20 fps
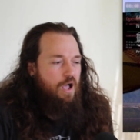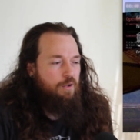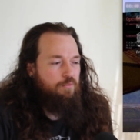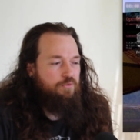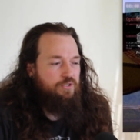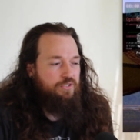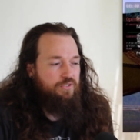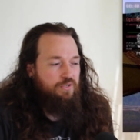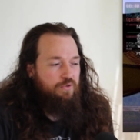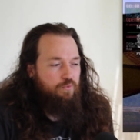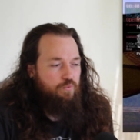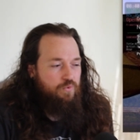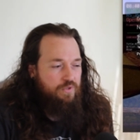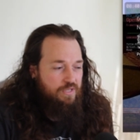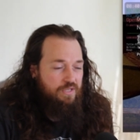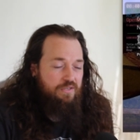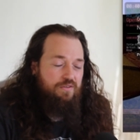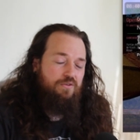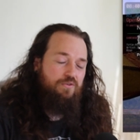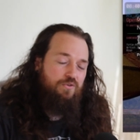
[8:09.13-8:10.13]
I'm just, with
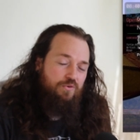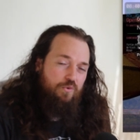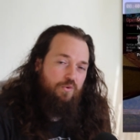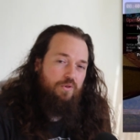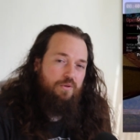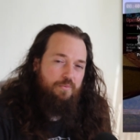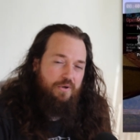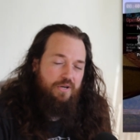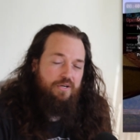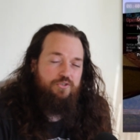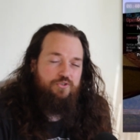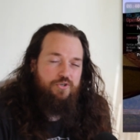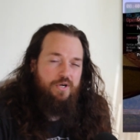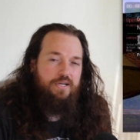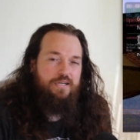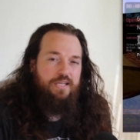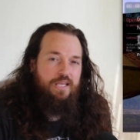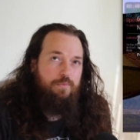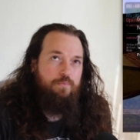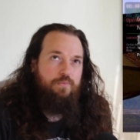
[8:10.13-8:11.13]
this install, I'm going to try
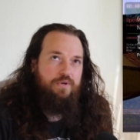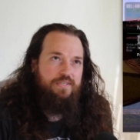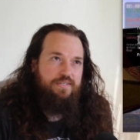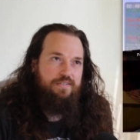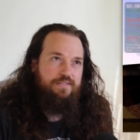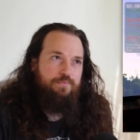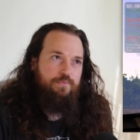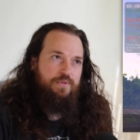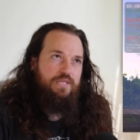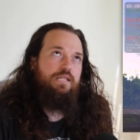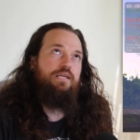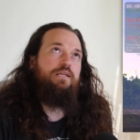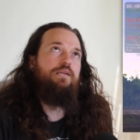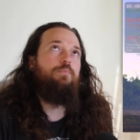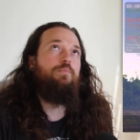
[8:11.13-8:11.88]
and keep my system clean.